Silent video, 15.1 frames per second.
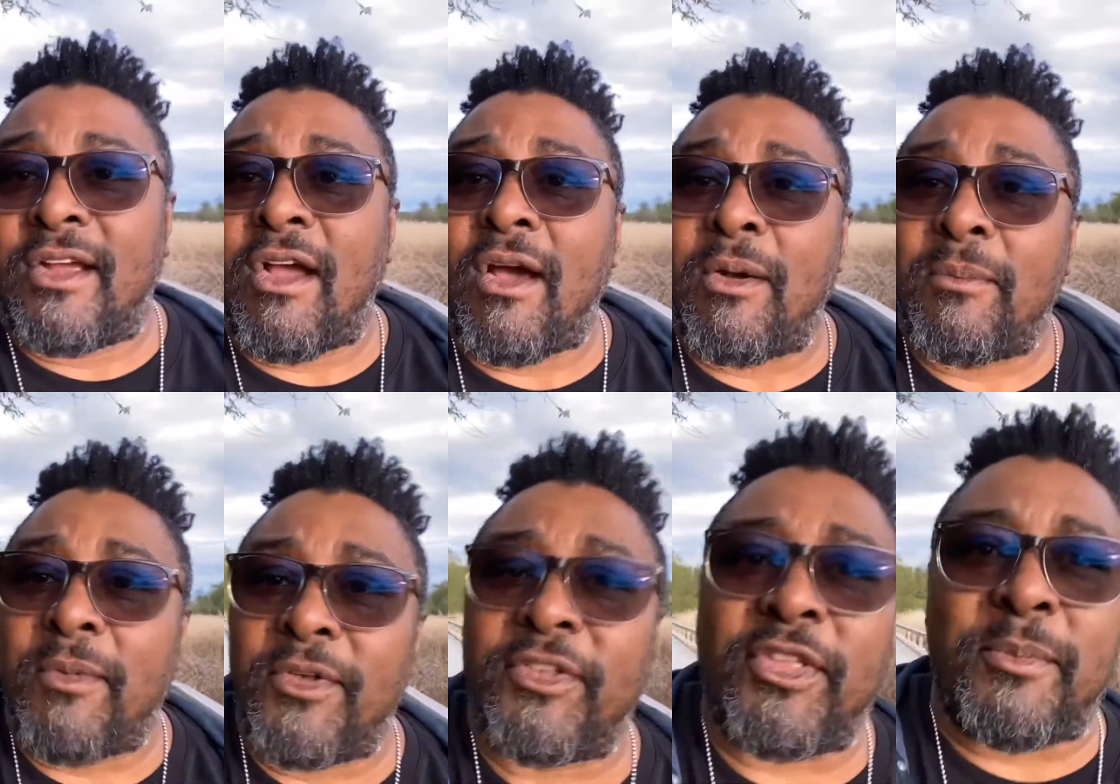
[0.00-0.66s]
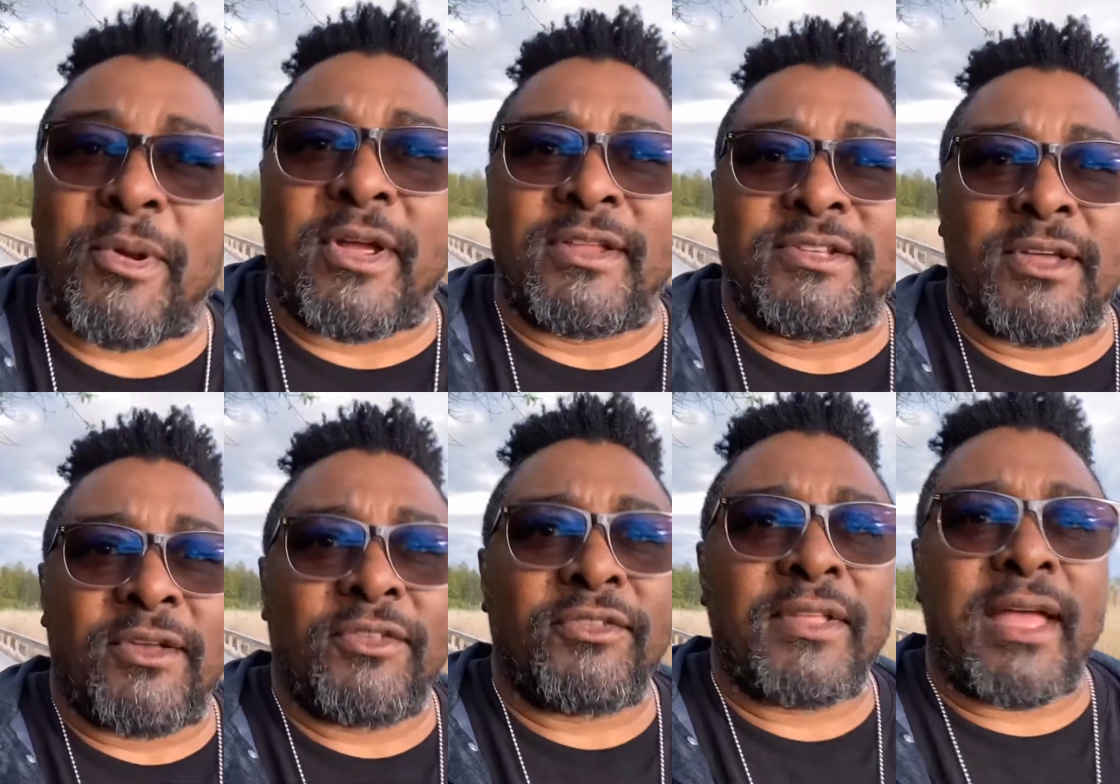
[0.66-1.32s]
most of them are
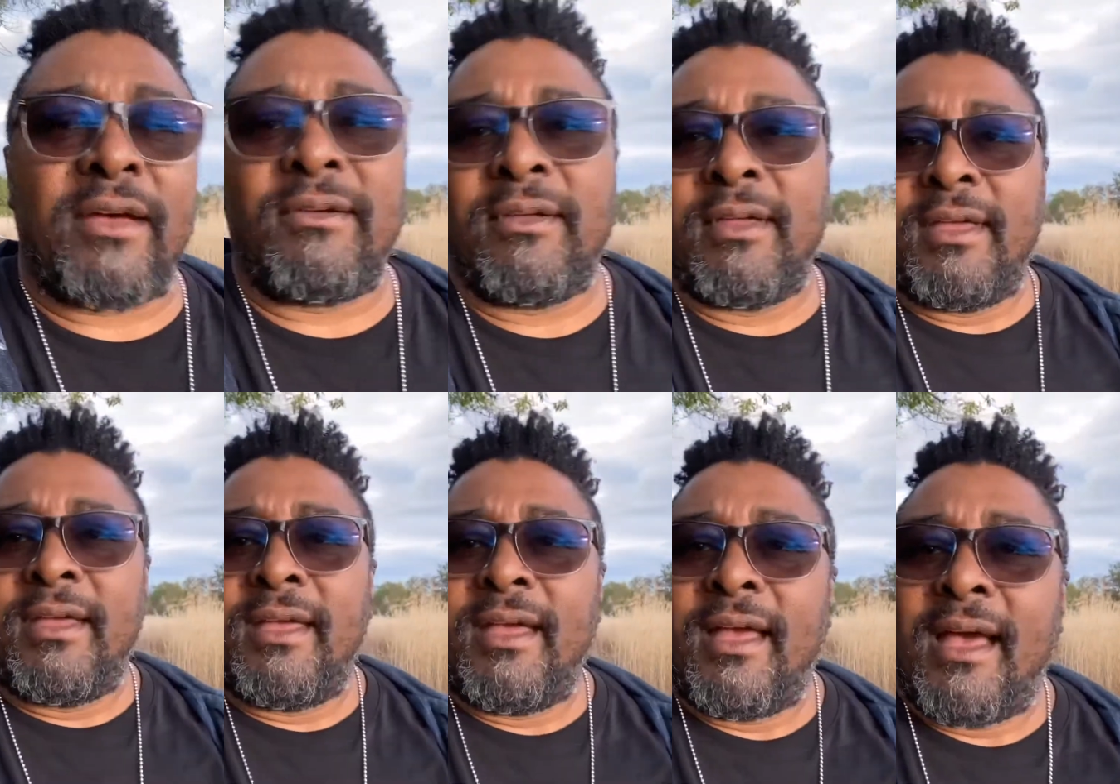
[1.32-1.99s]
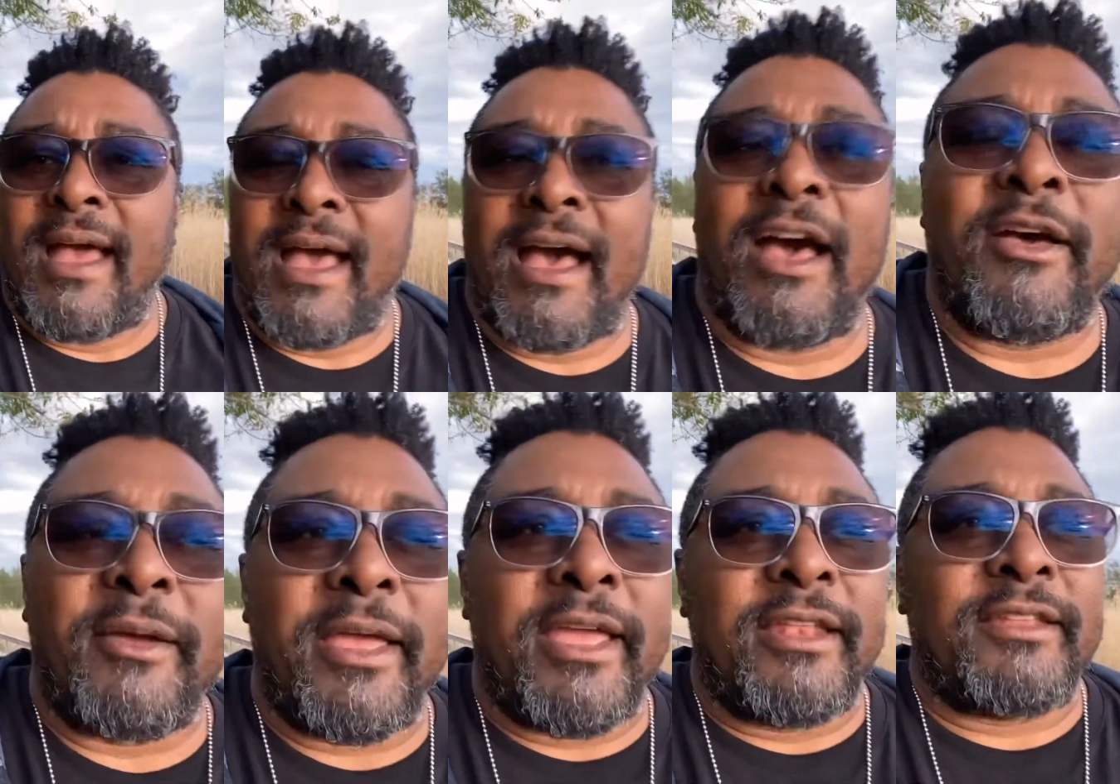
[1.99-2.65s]
adults now,
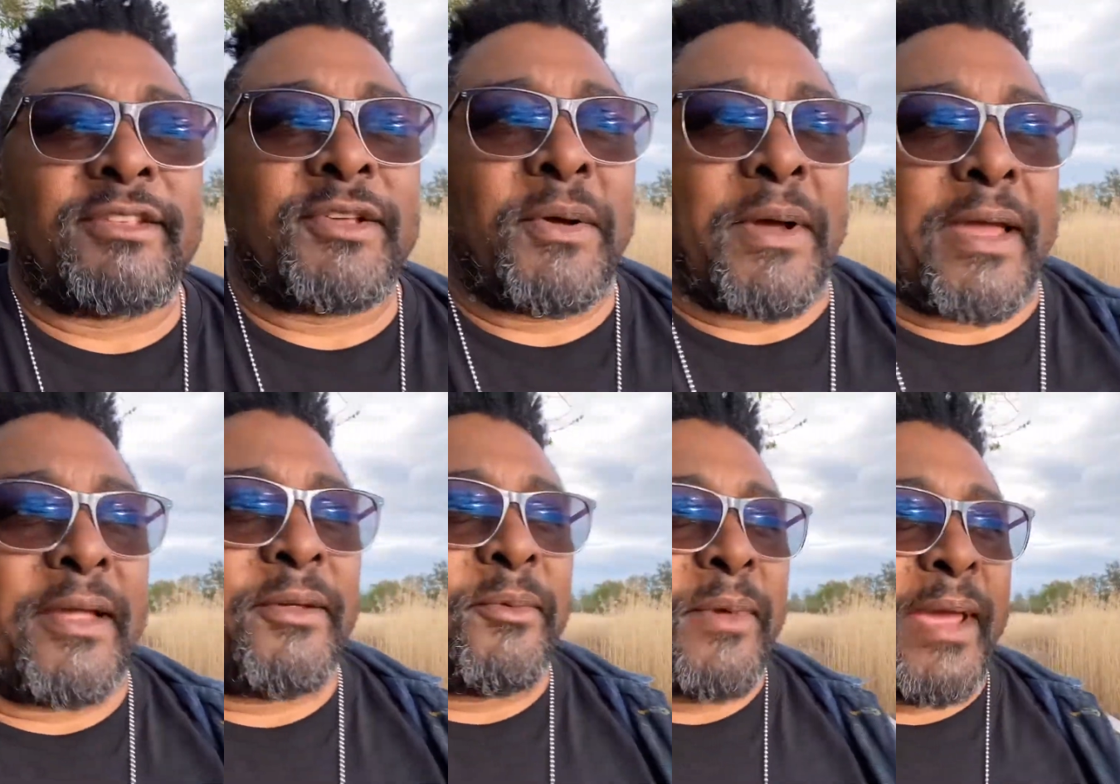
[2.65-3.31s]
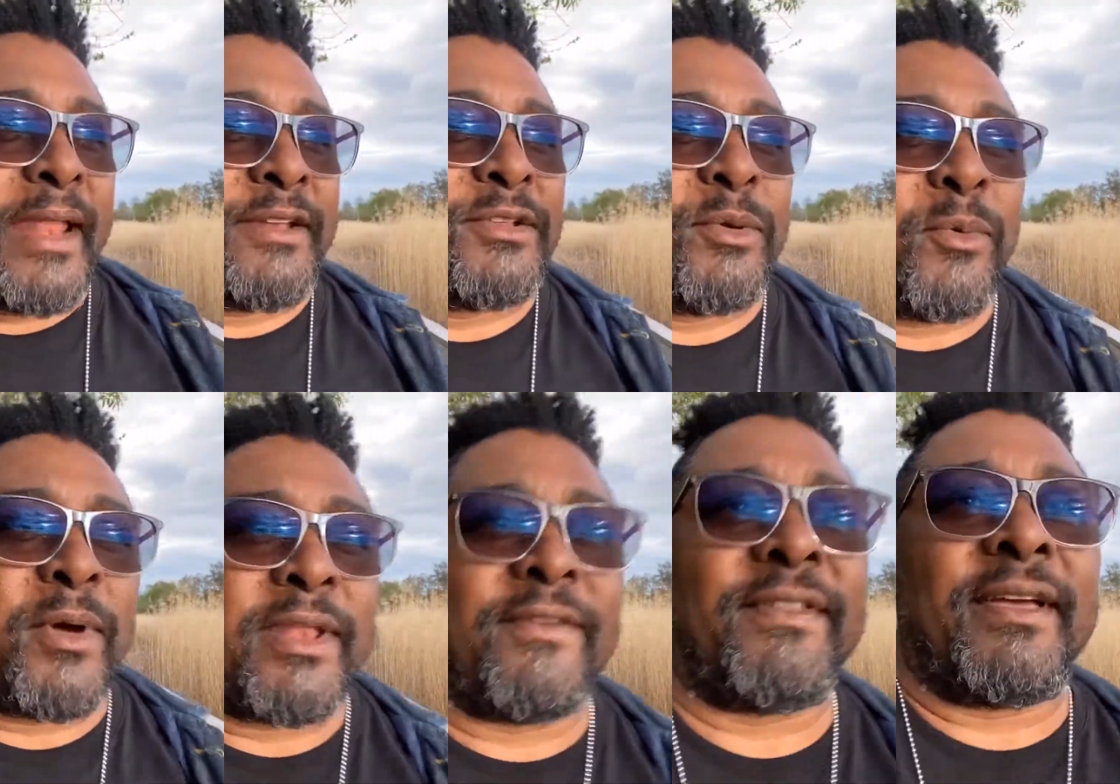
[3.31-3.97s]
and so I ran into one
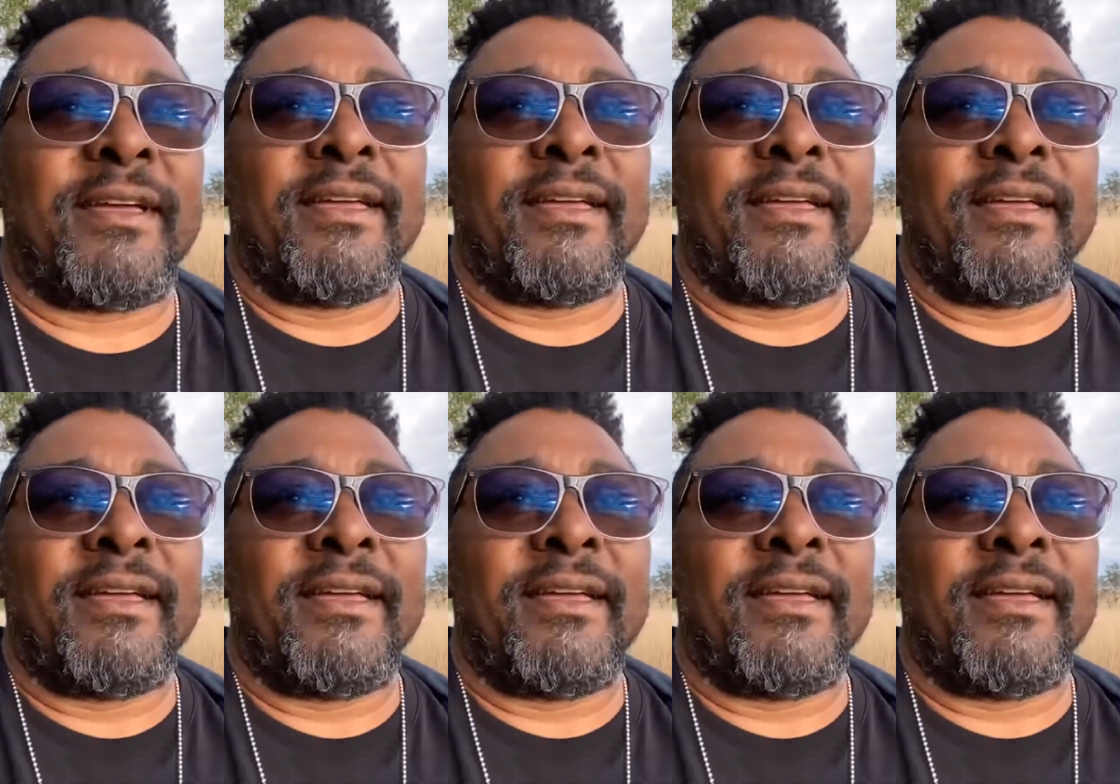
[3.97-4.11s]
of the